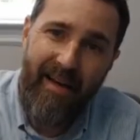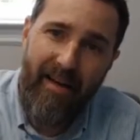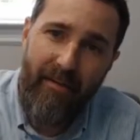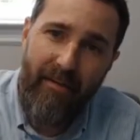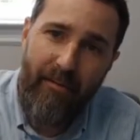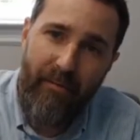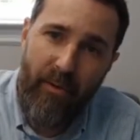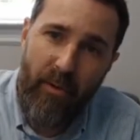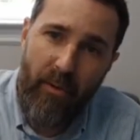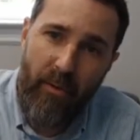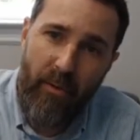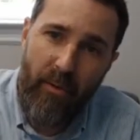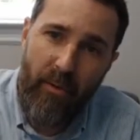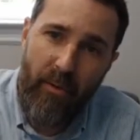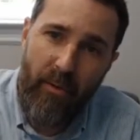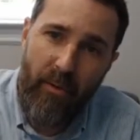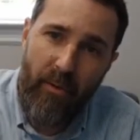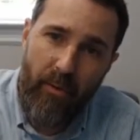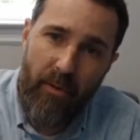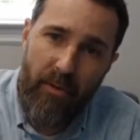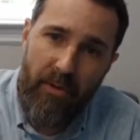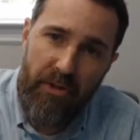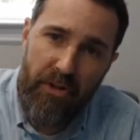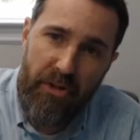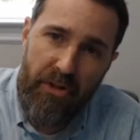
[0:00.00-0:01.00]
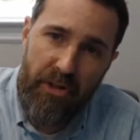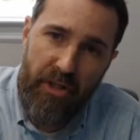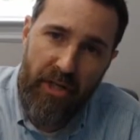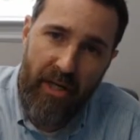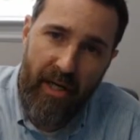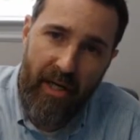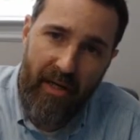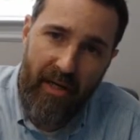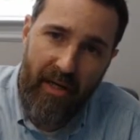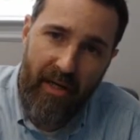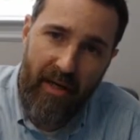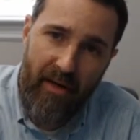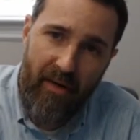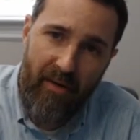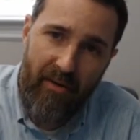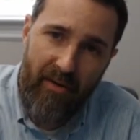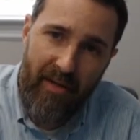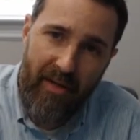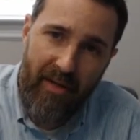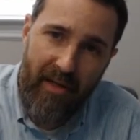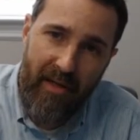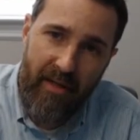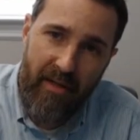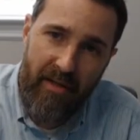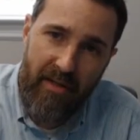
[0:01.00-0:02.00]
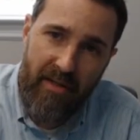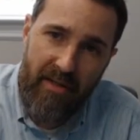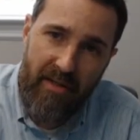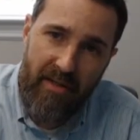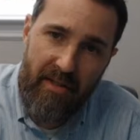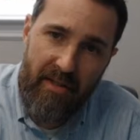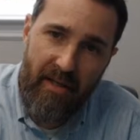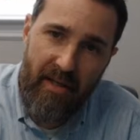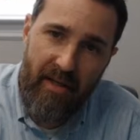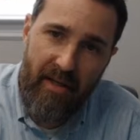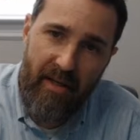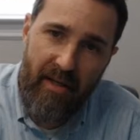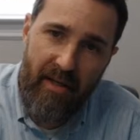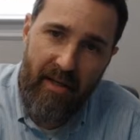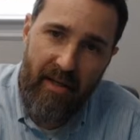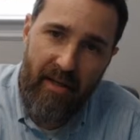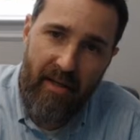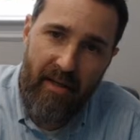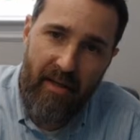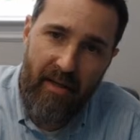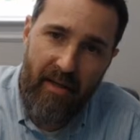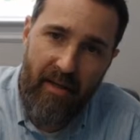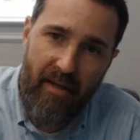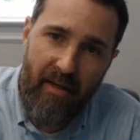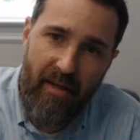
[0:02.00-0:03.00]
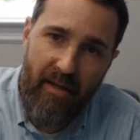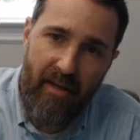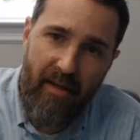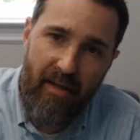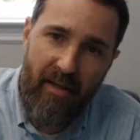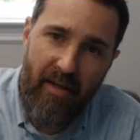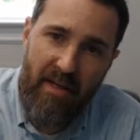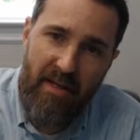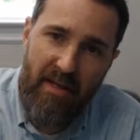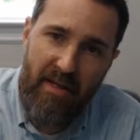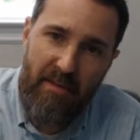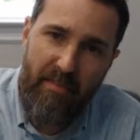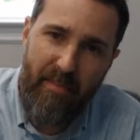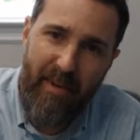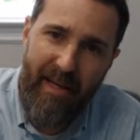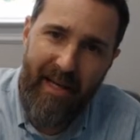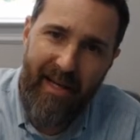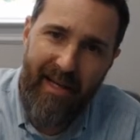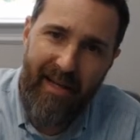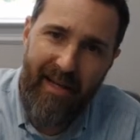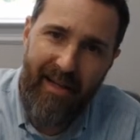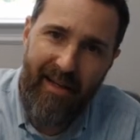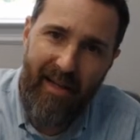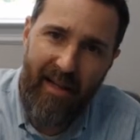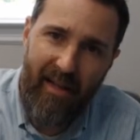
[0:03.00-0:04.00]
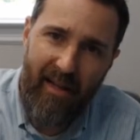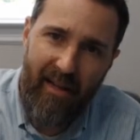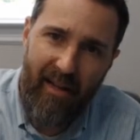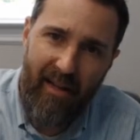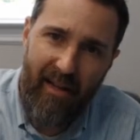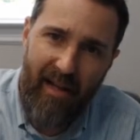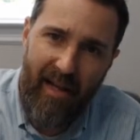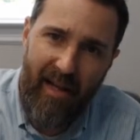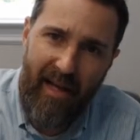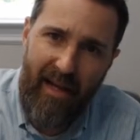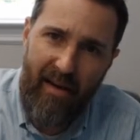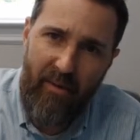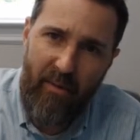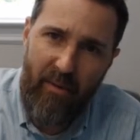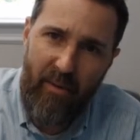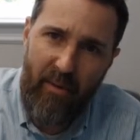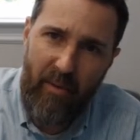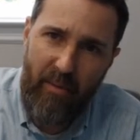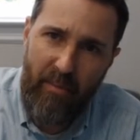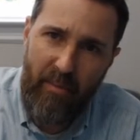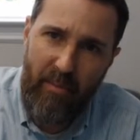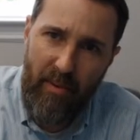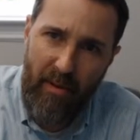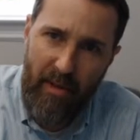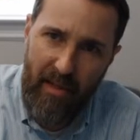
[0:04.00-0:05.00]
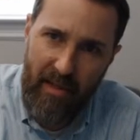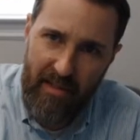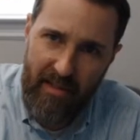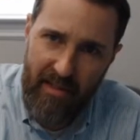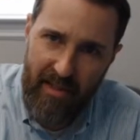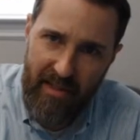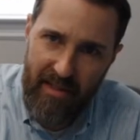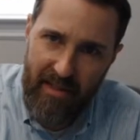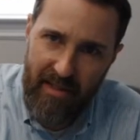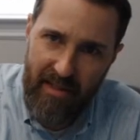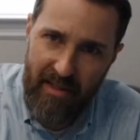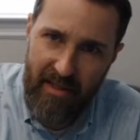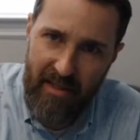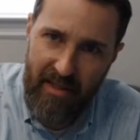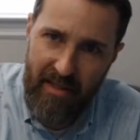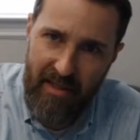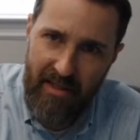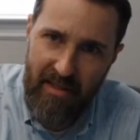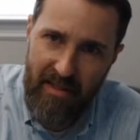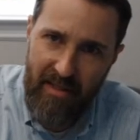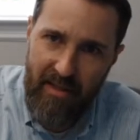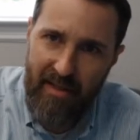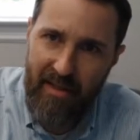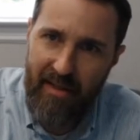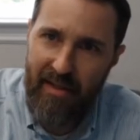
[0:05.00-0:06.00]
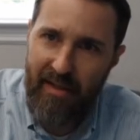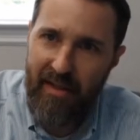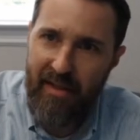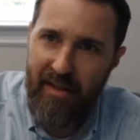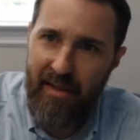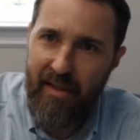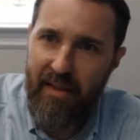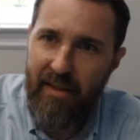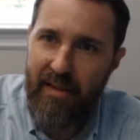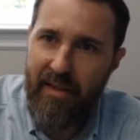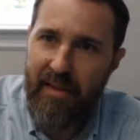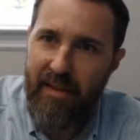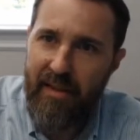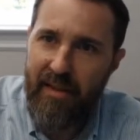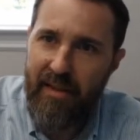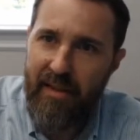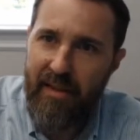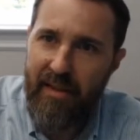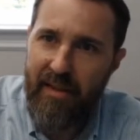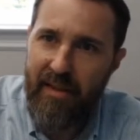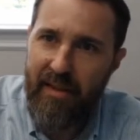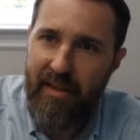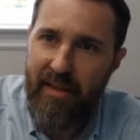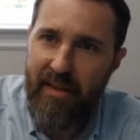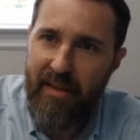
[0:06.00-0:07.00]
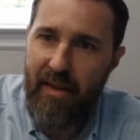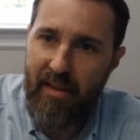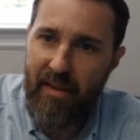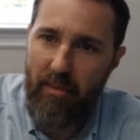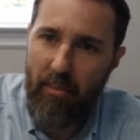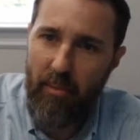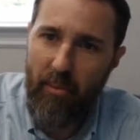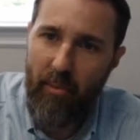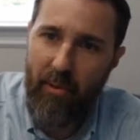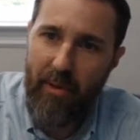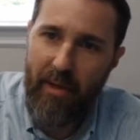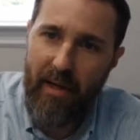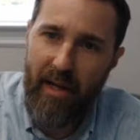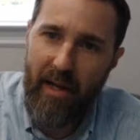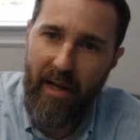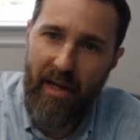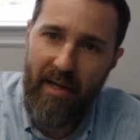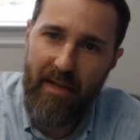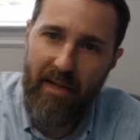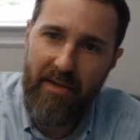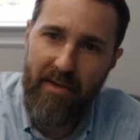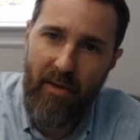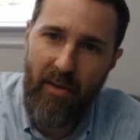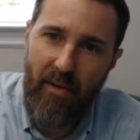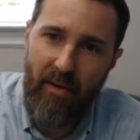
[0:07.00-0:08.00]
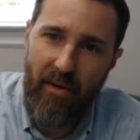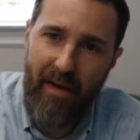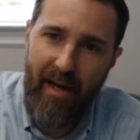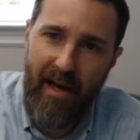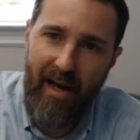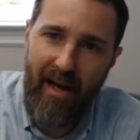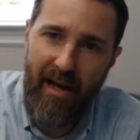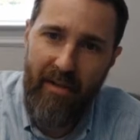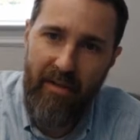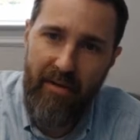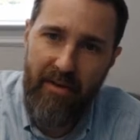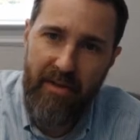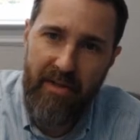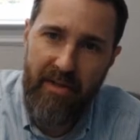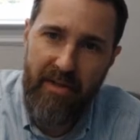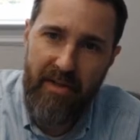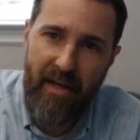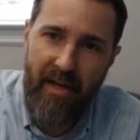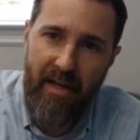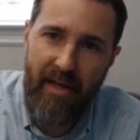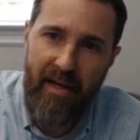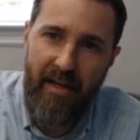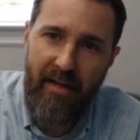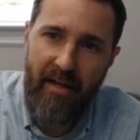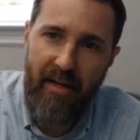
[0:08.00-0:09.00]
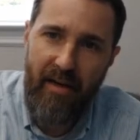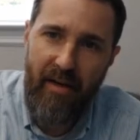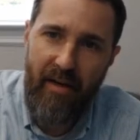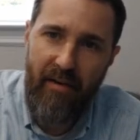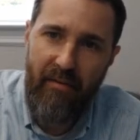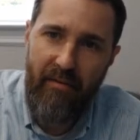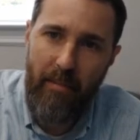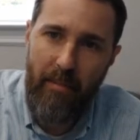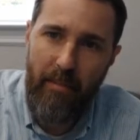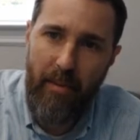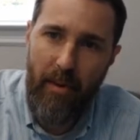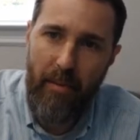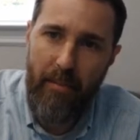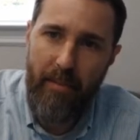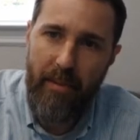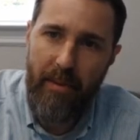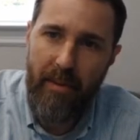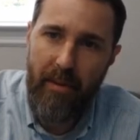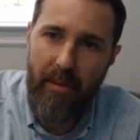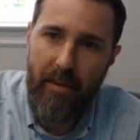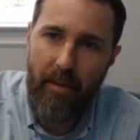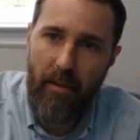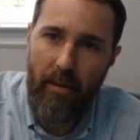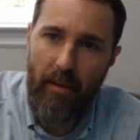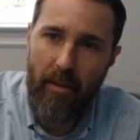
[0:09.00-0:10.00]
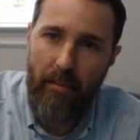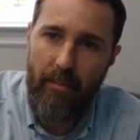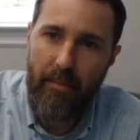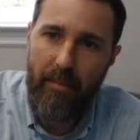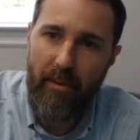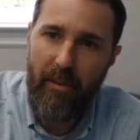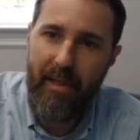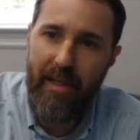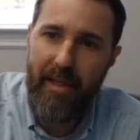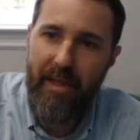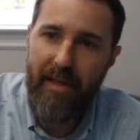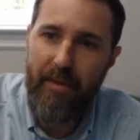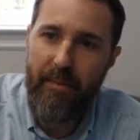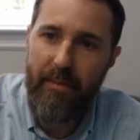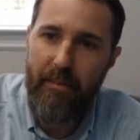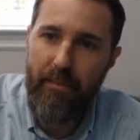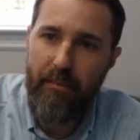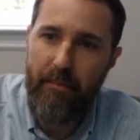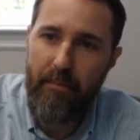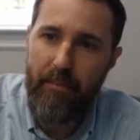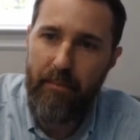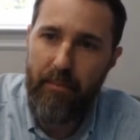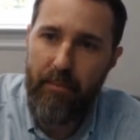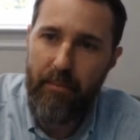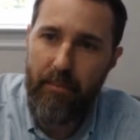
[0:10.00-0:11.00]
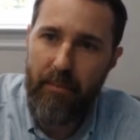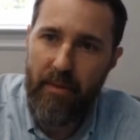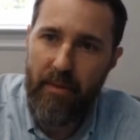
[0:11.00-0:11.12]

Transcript: And if you check out and see these big lateral processes that the ethmoid has on either side of the perpendicular plate,